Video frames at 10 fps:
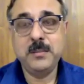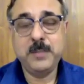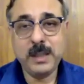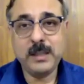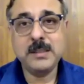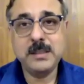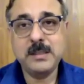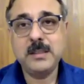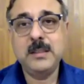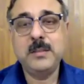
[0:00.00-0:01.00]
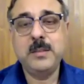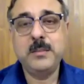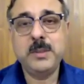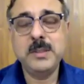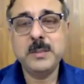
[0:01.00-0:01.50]
practices
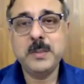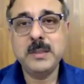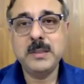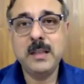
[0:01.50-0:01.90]
and principles,